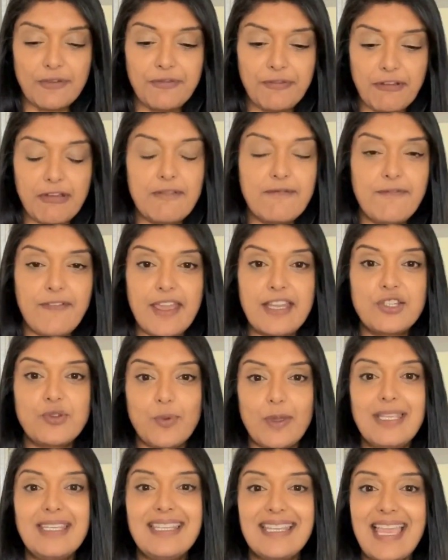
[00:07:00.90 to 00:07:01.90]
fruit and veg
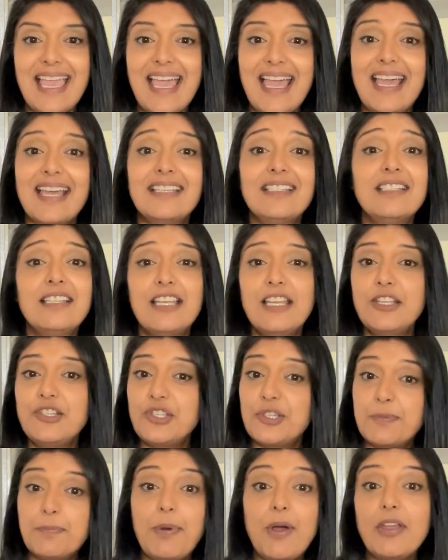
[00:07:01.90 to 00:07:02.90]
where you can,
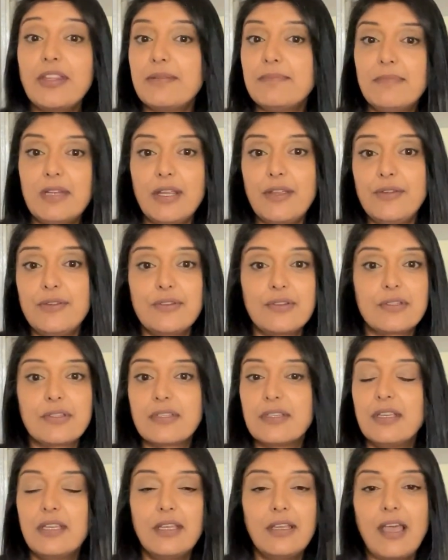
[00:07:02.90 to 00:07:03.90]
just buy them
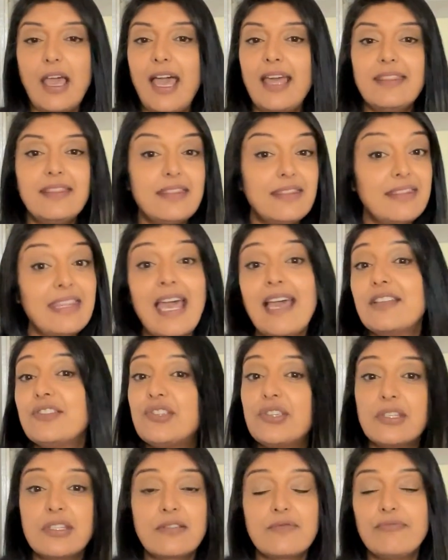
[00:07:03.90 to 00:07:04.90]
loose, and that
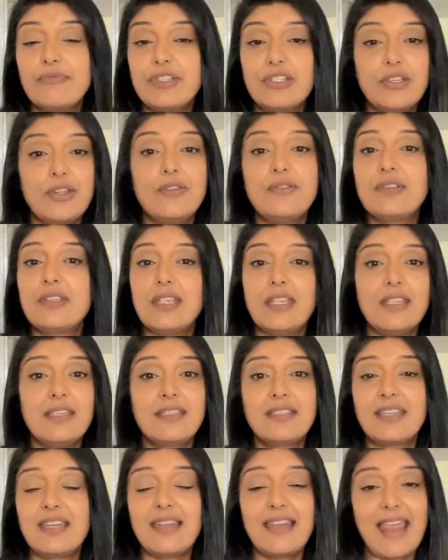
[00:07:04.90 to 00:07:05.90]
just
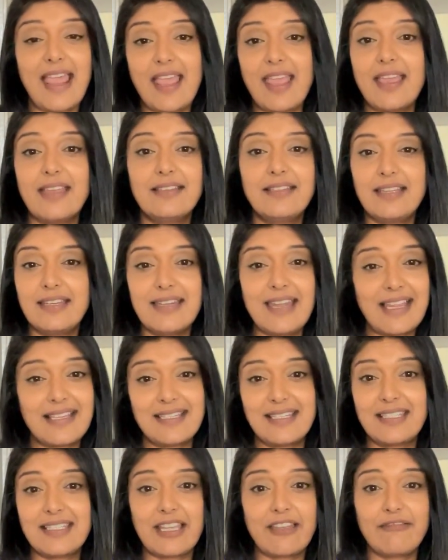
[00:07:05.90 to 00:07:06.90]
reduces the
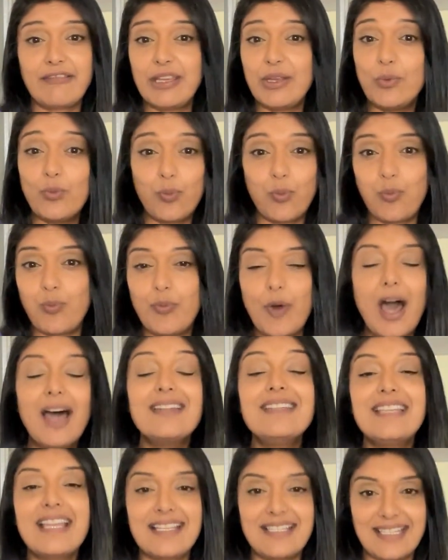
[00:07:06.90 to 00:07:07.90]
necessary
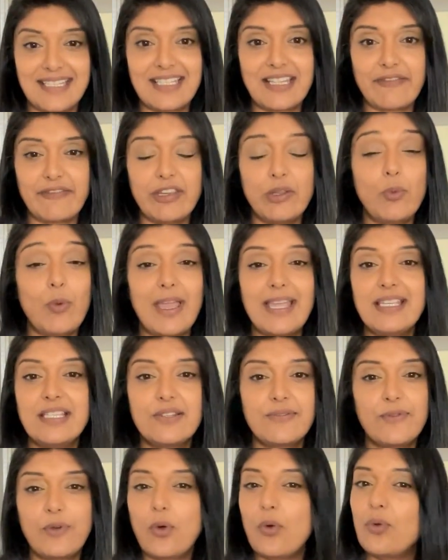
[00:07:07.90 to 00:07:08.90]
unnecessary
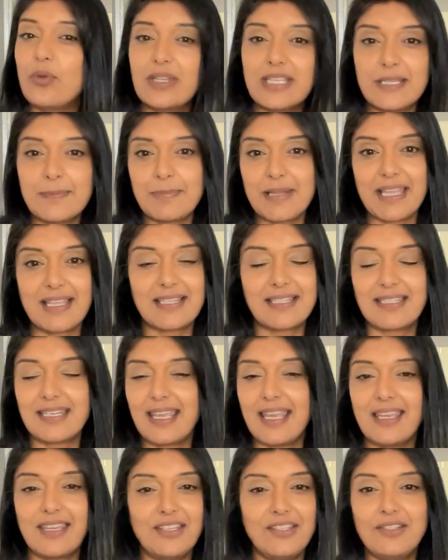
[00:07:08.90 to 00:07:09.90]
waste for all this
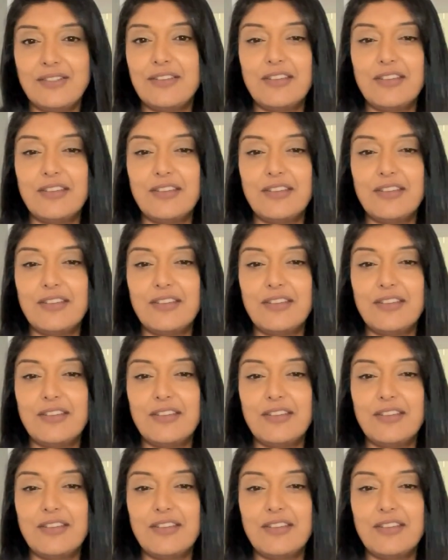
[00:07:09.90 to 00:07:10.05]
plastic.